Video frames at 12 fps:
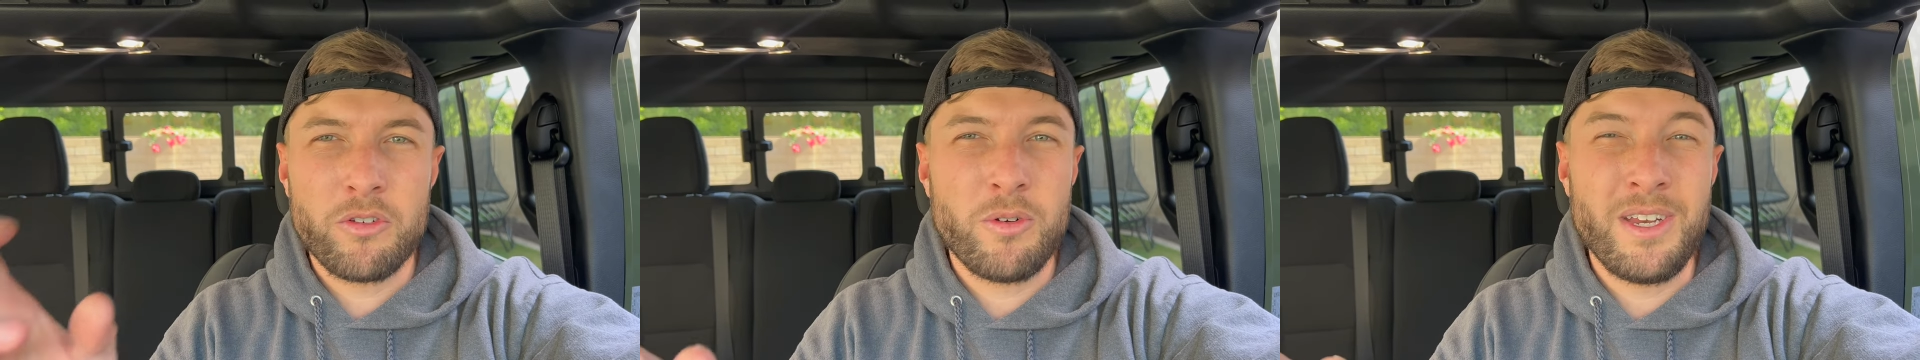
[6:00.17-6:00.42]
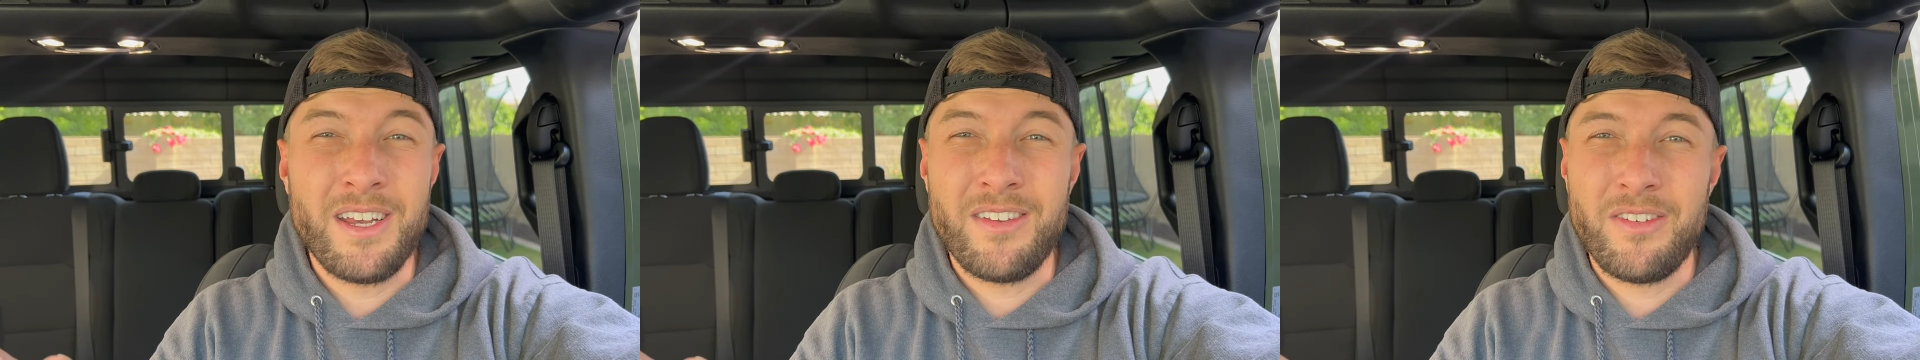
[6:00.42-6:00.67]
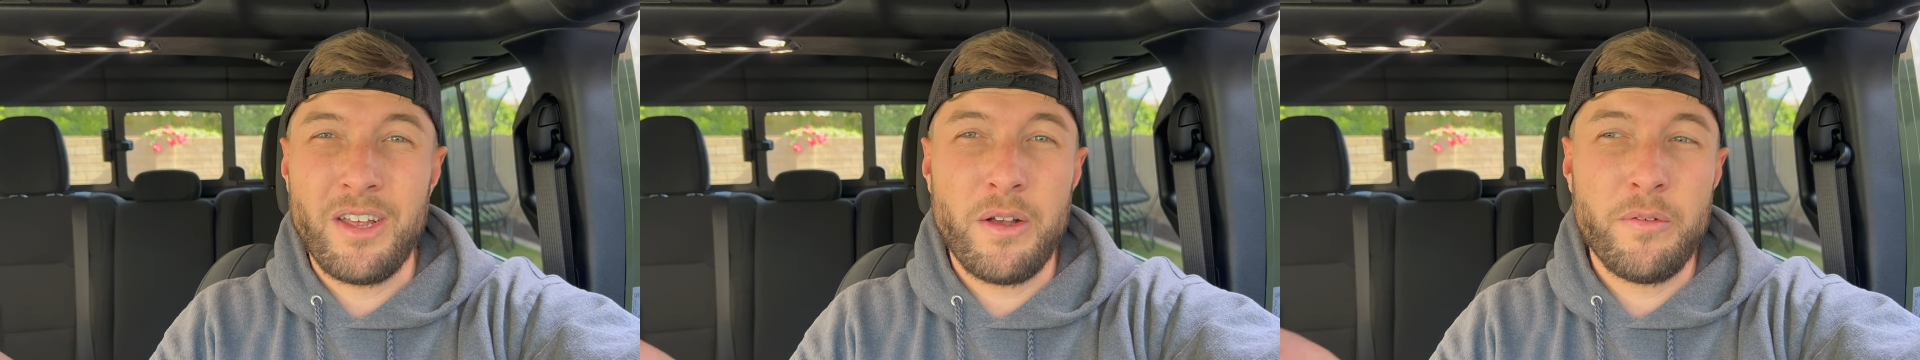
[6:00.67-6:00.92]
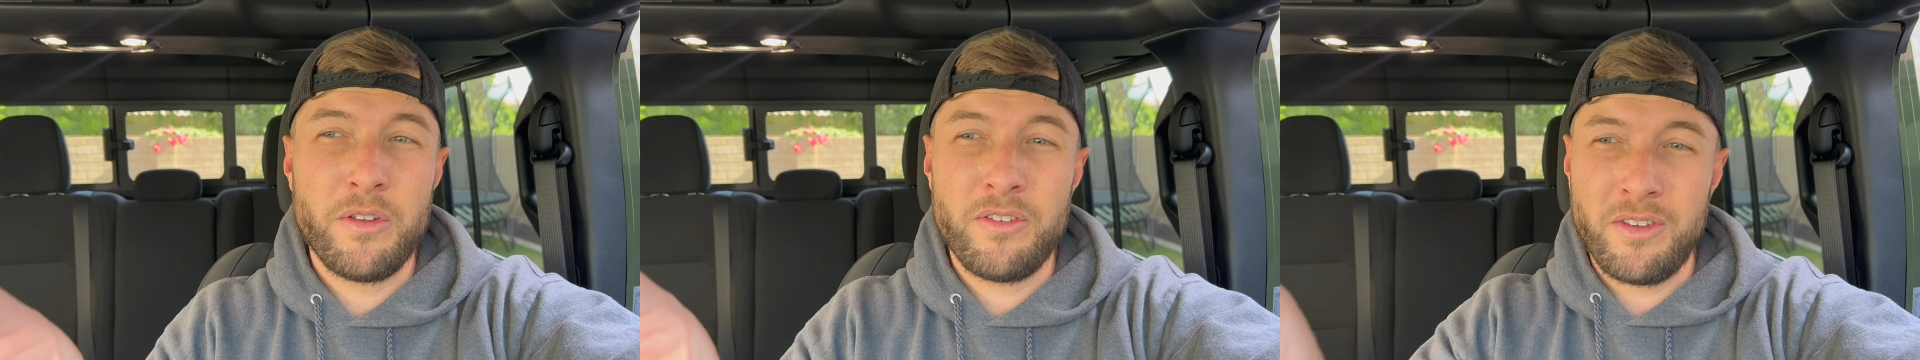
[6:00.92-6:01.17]
screen
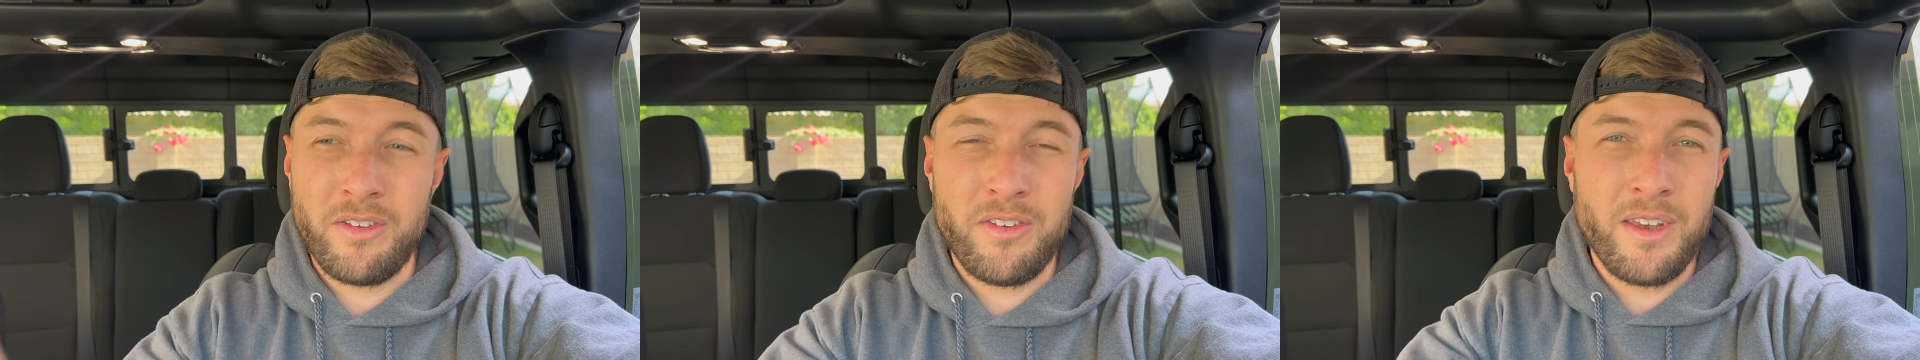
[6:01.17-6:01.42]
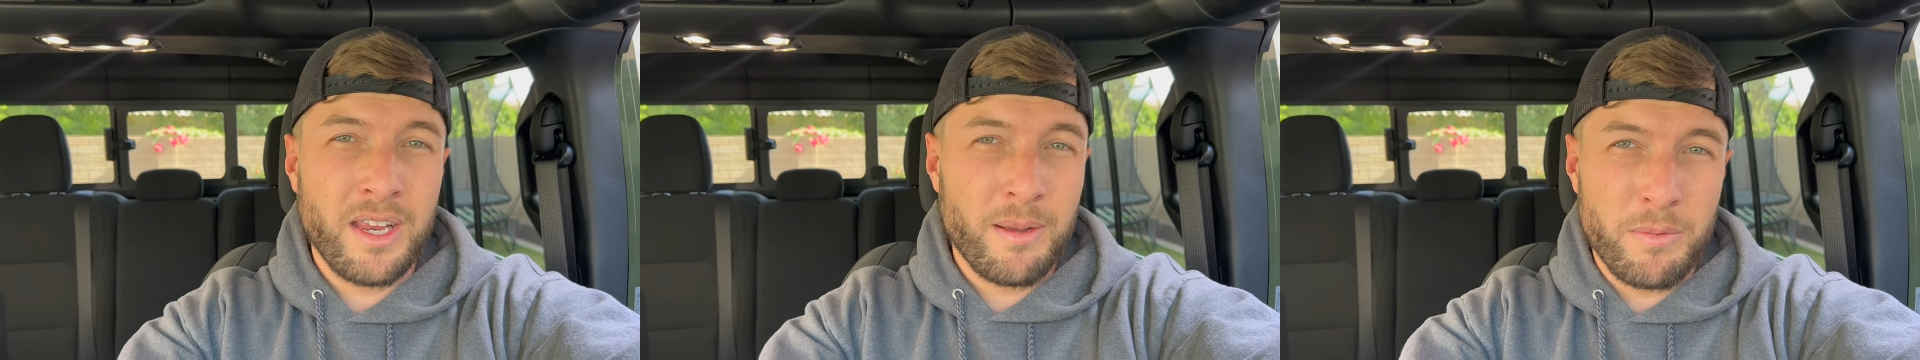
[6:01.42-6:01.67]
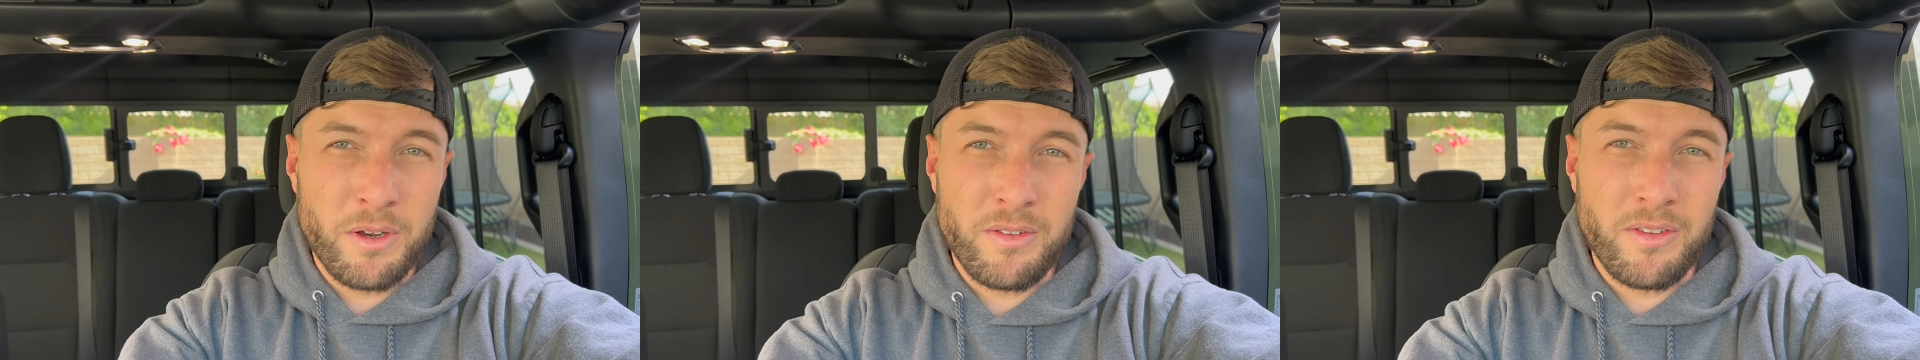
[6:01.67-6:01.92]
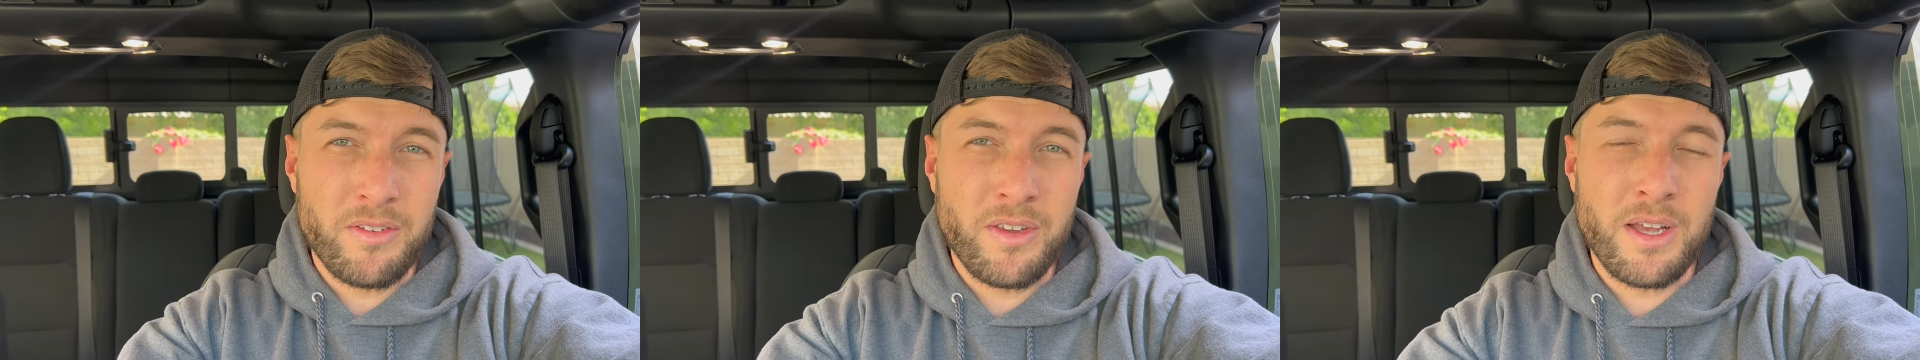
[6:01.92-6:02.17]
itself since it's sitting up
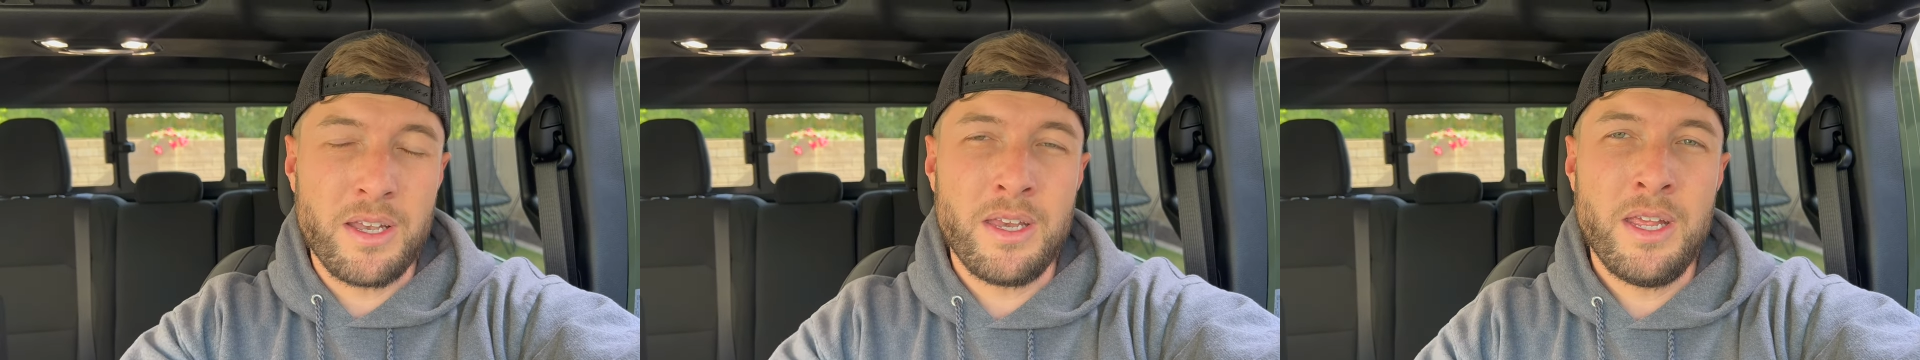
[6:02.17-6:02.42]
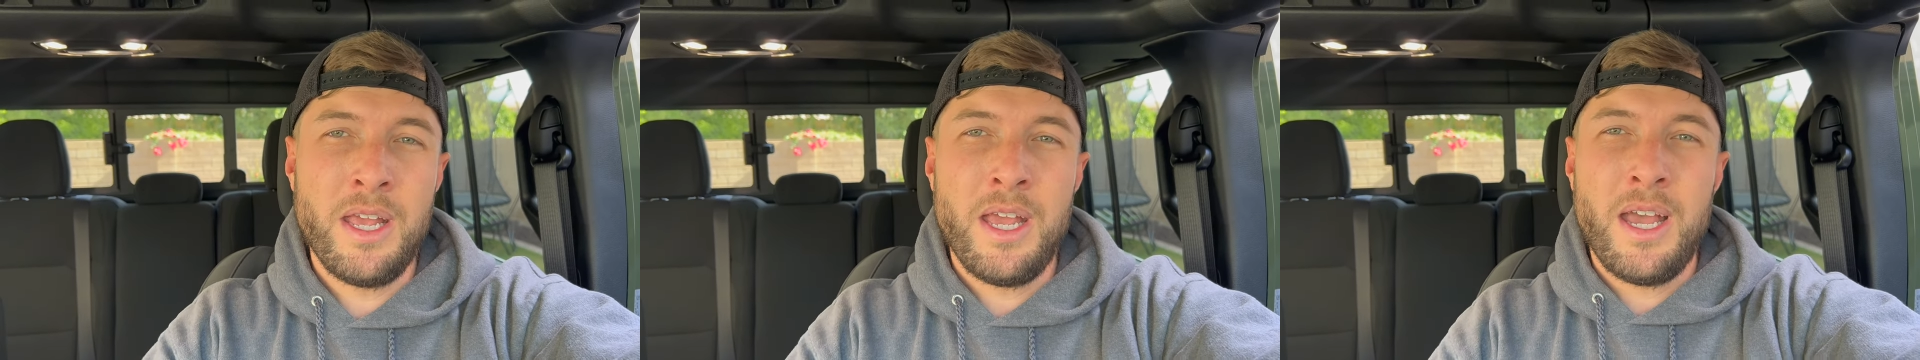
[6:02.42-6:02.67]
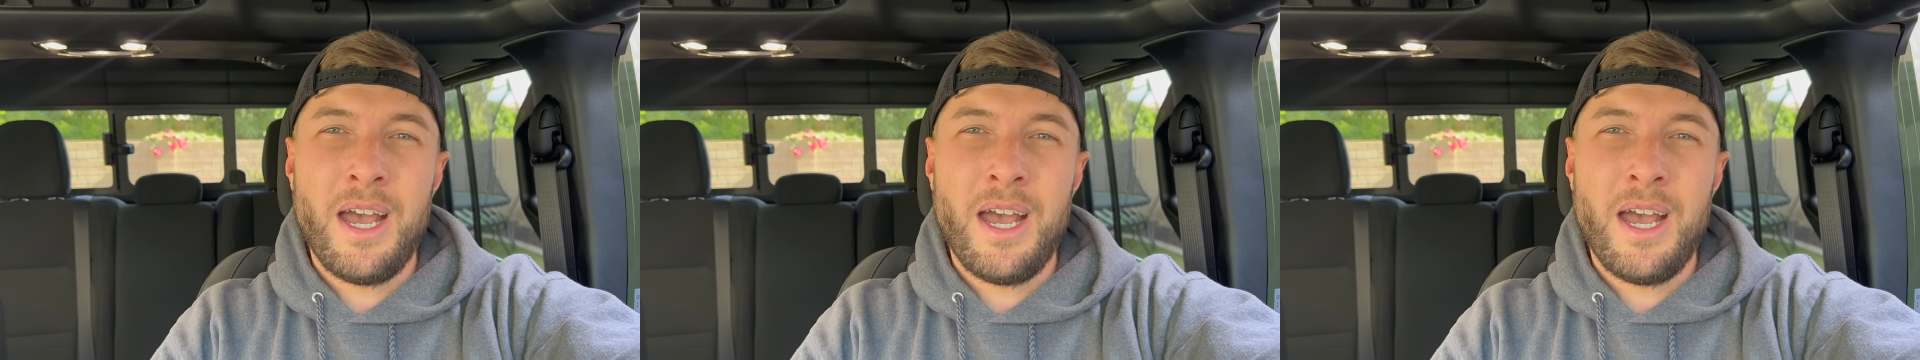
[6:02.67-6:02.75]
there in the sun.